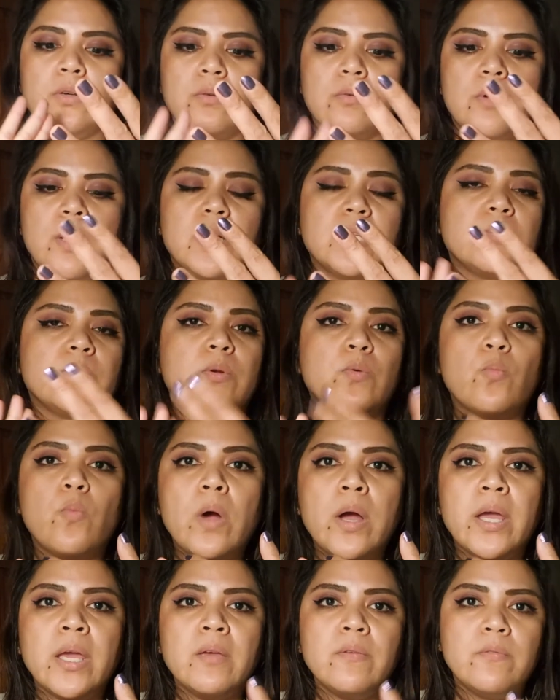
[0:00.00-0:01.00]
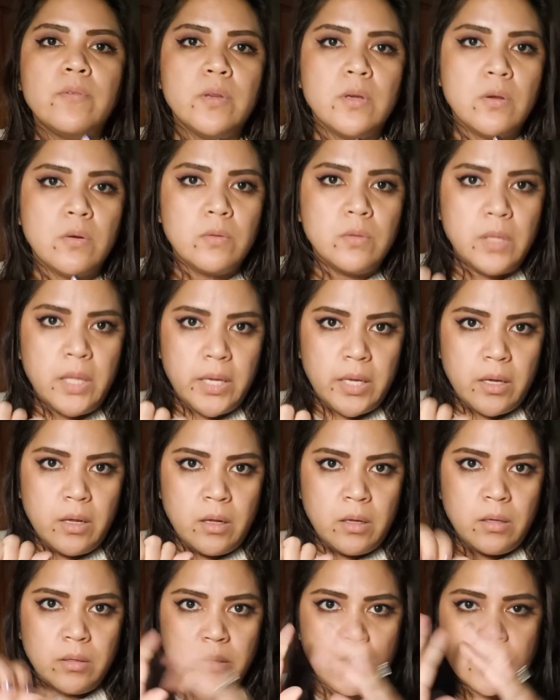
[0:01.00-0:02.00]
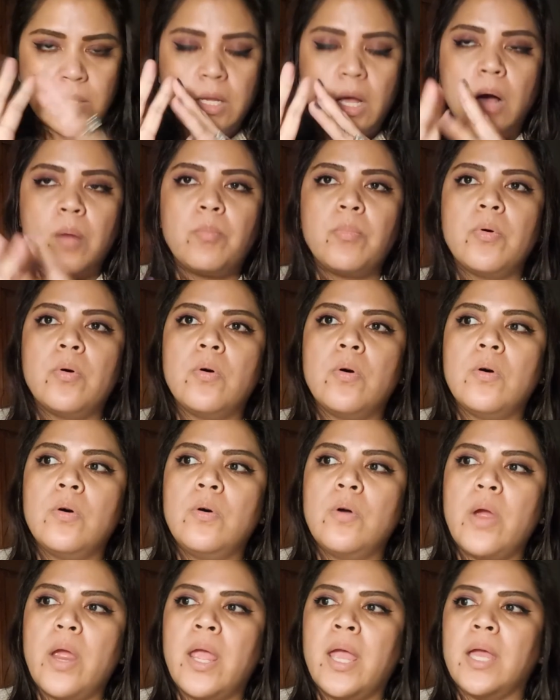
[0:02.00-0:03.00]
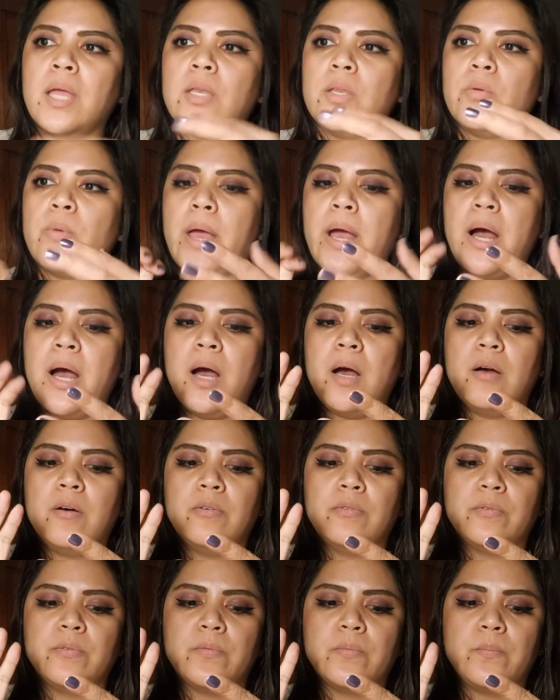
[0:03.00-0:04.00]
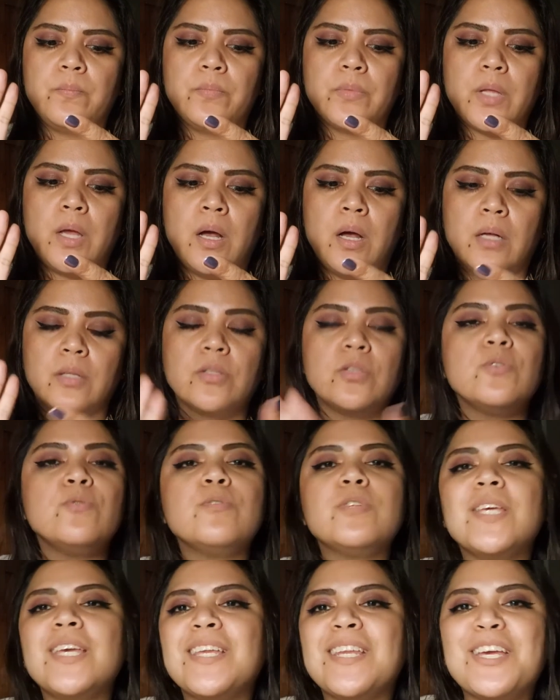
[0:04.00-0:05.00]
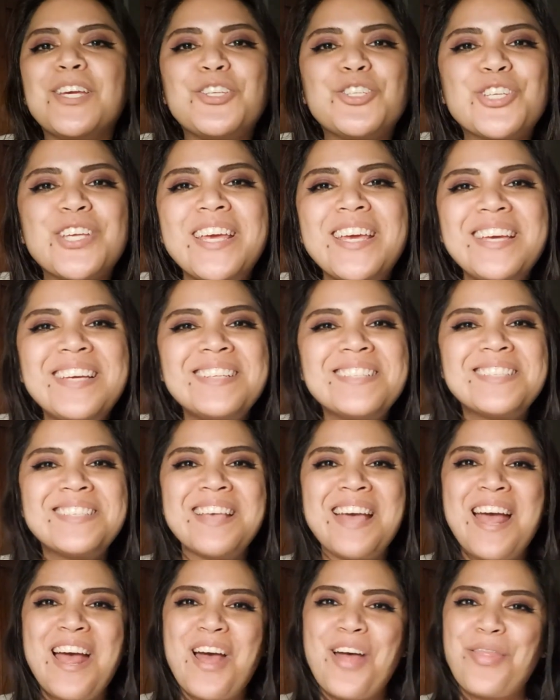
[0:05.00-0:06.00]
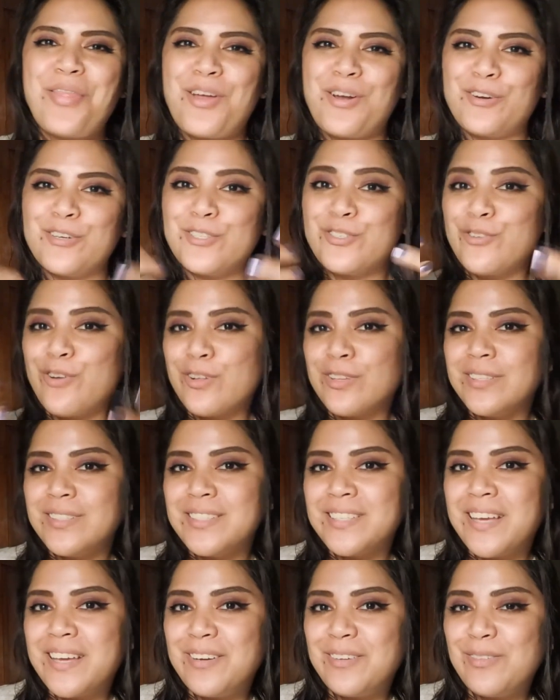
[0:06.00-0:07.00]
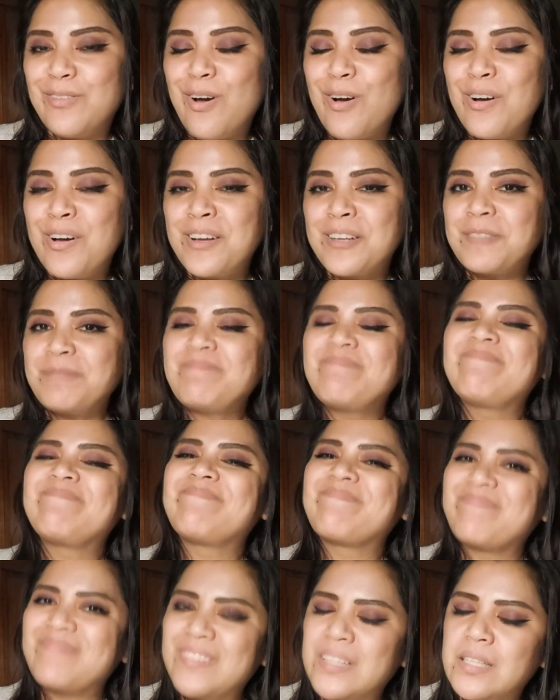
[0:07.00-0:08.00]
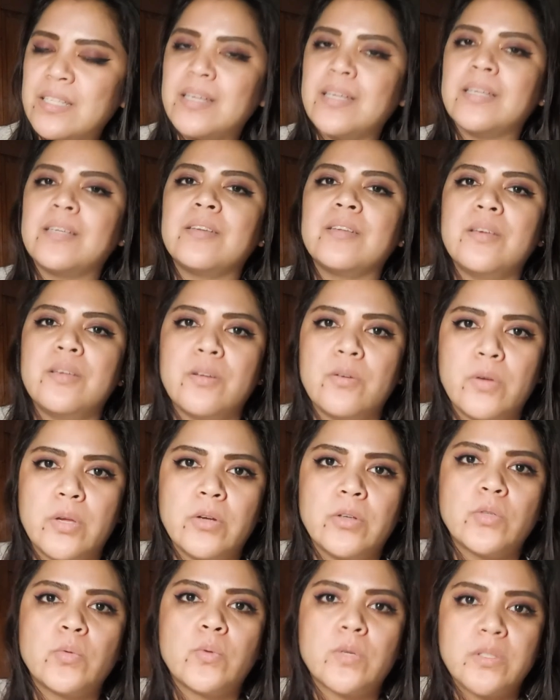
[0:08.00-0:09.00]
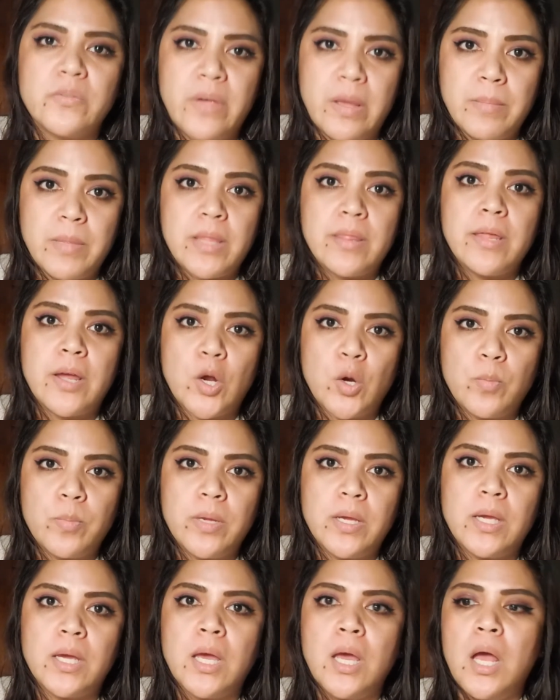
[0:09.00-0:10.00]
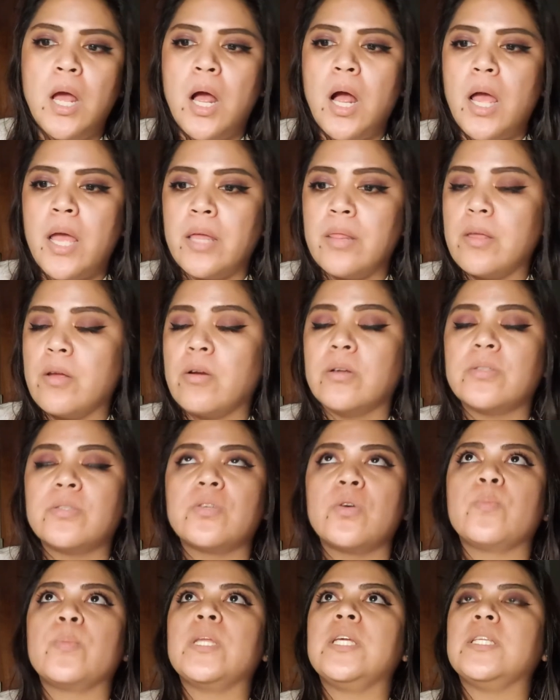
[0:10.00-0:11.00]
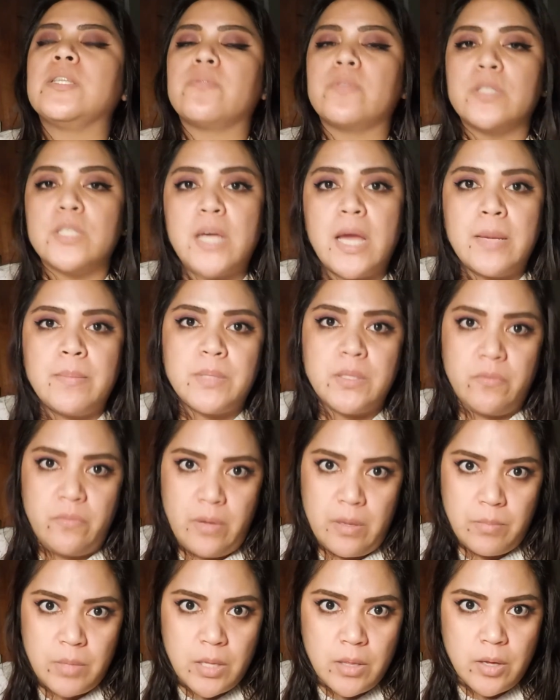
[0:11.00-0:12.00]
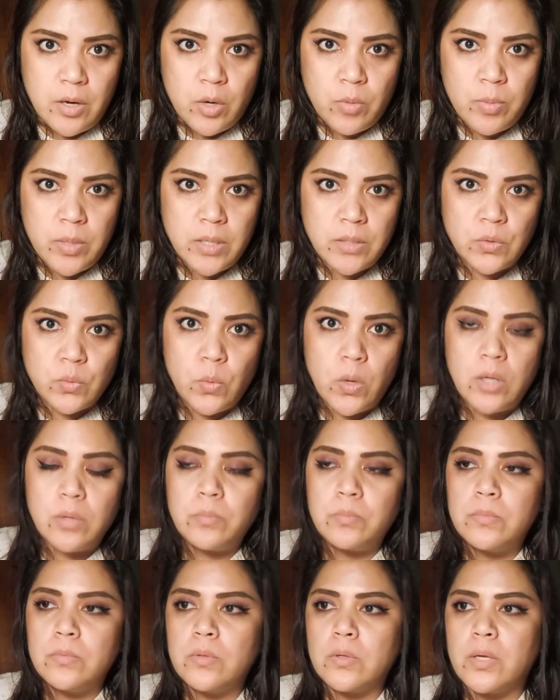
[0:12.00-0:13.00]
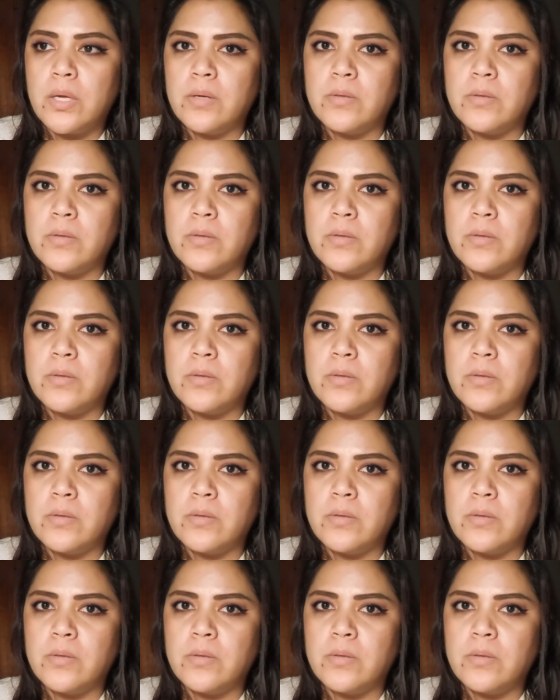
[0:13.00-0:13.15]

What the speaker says: husband, wife, this couple, and you have two teenage kids that are struggling to get along, then geared towards family therapy. And there are so many different types of family therapy as well. Okay,